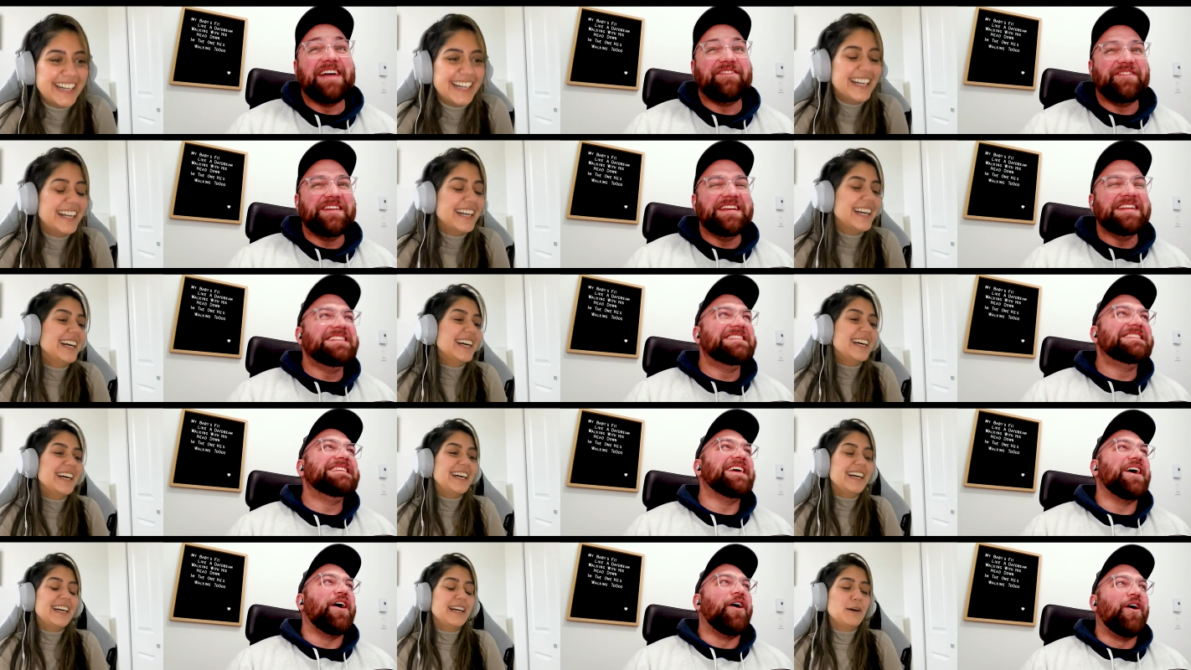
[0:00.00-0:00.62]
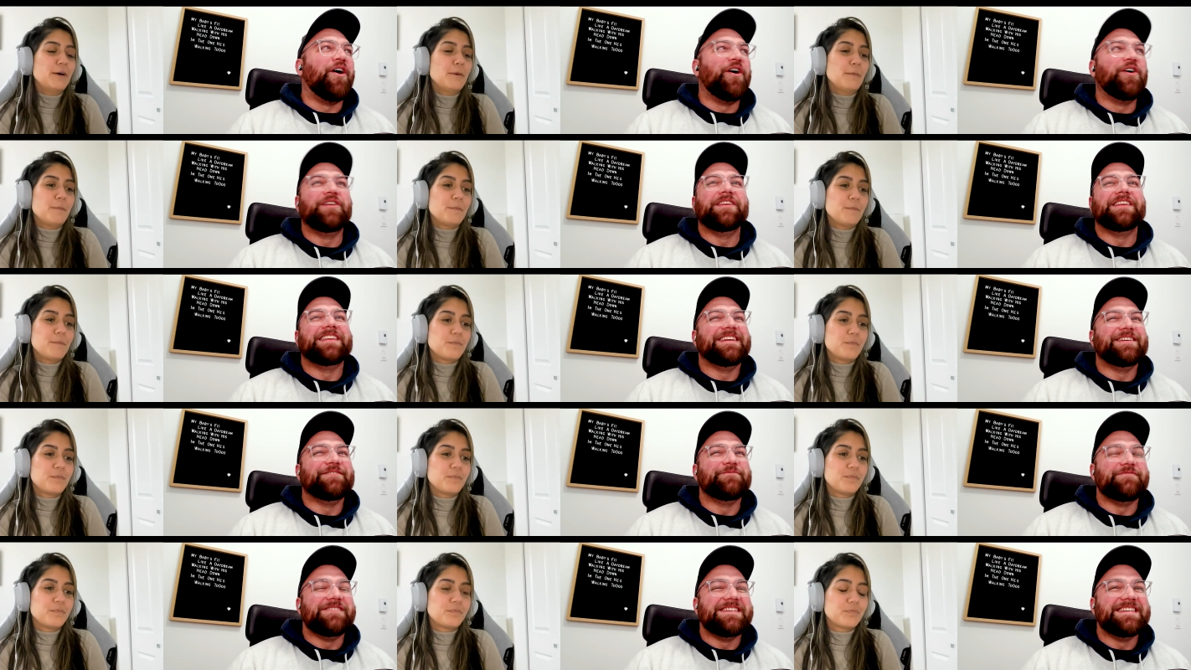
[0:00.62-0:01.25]
Speaker 1: I think the
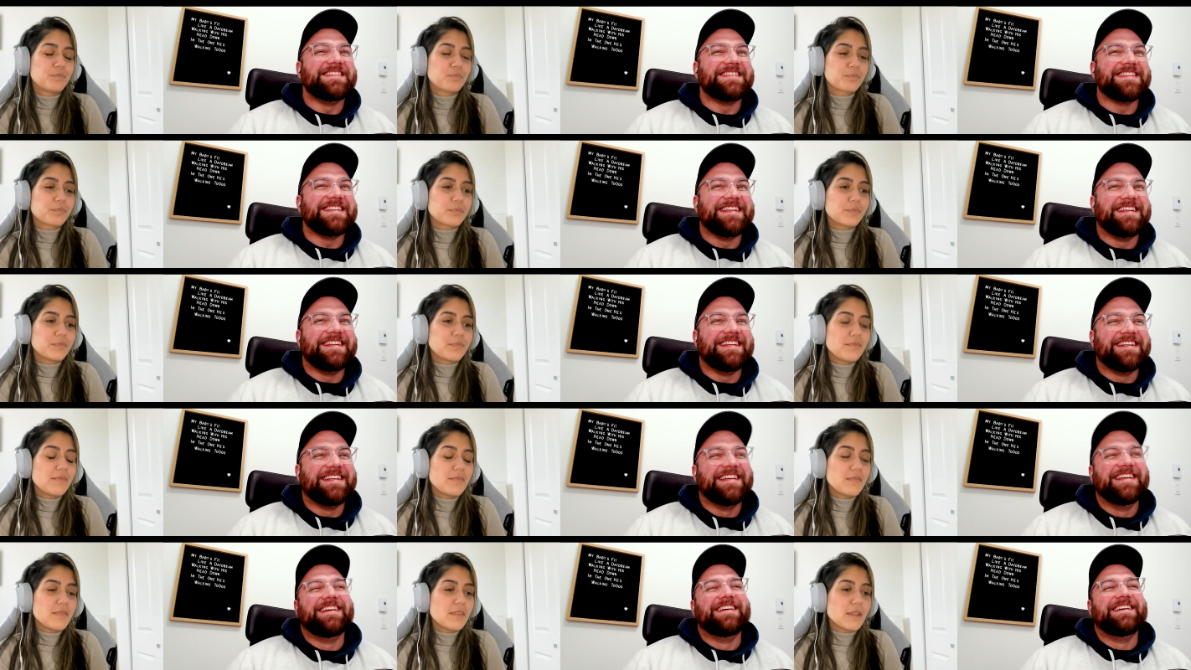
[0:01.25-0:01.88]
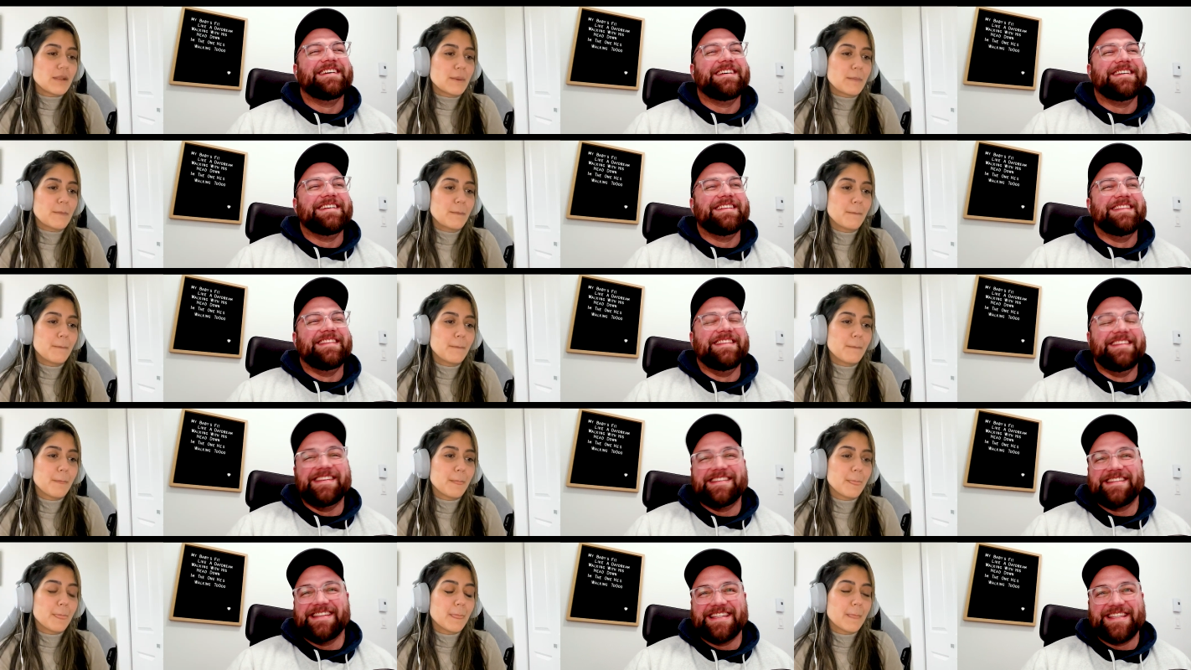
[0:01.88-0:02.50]
only reason
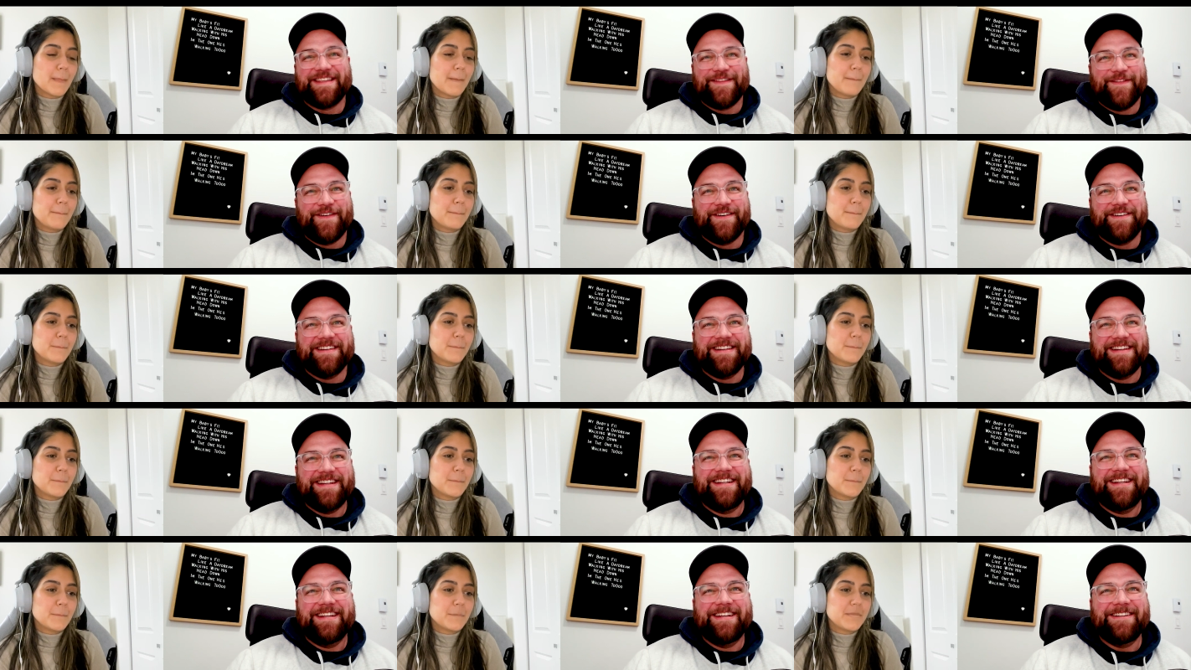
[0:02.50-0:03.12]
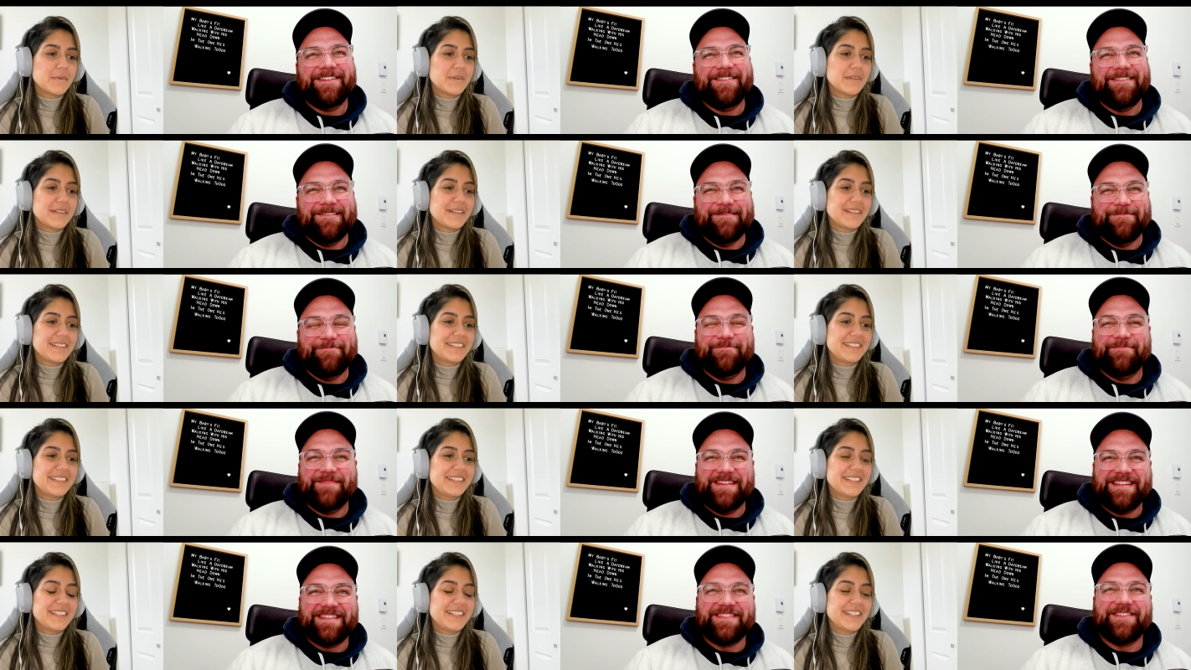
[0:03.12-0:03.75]
this is funny,
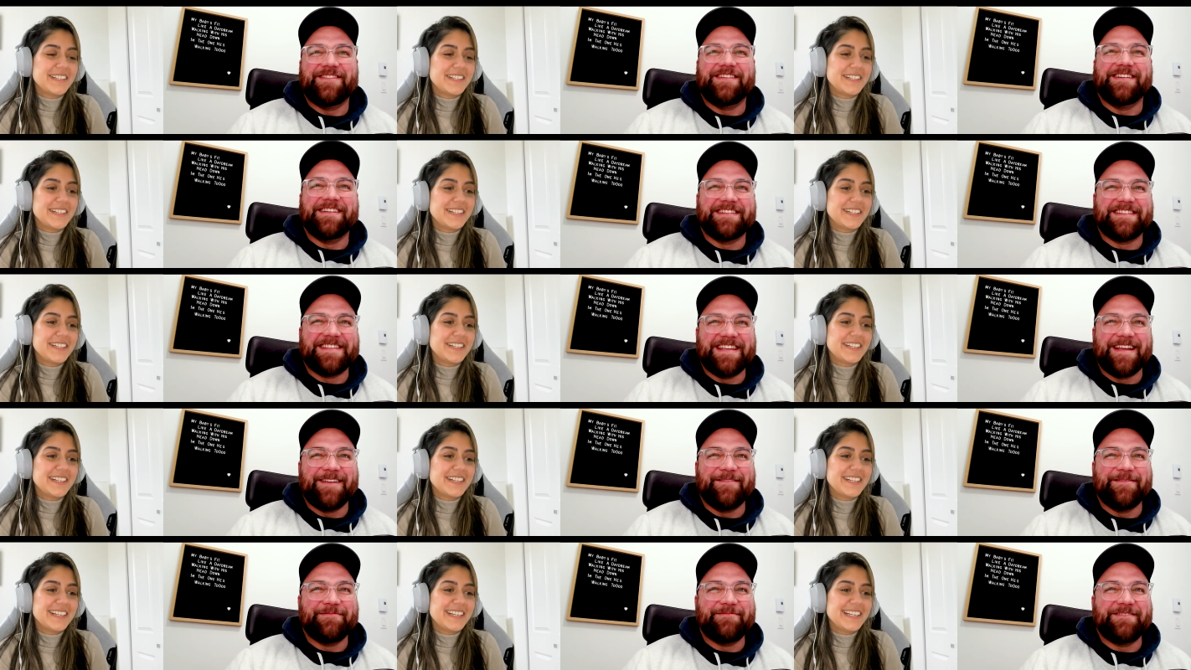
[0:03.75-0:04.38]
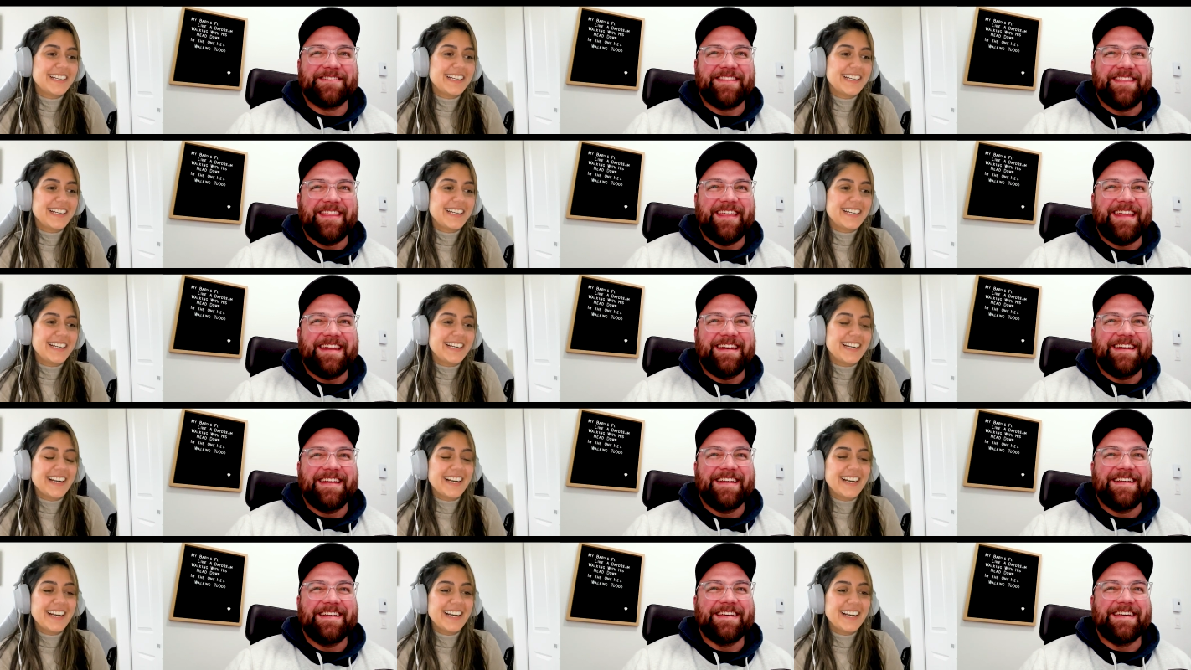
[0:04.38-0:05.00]
me starting a segment with
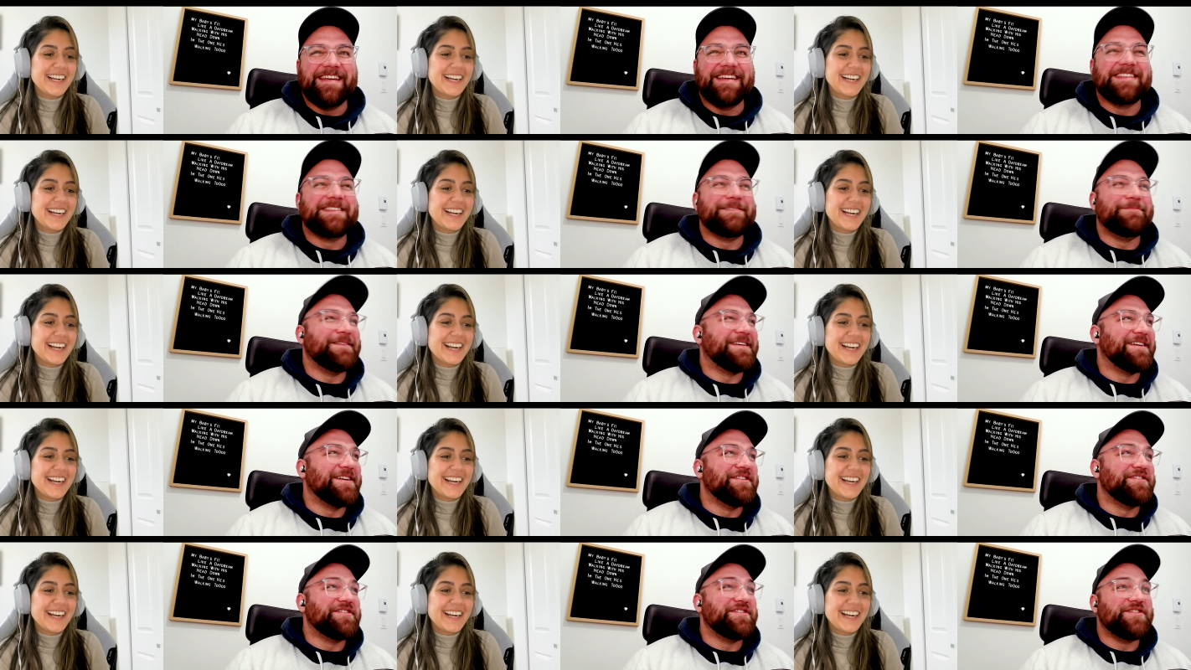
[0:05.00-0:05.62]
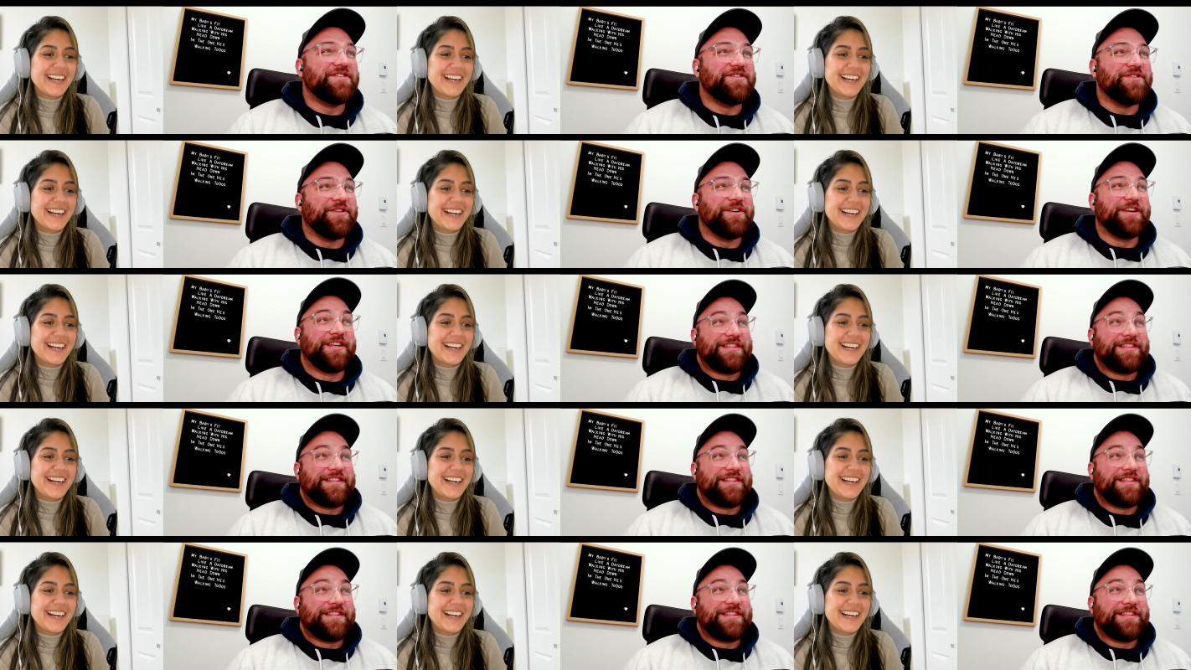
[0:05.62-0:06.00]
that, it's because you're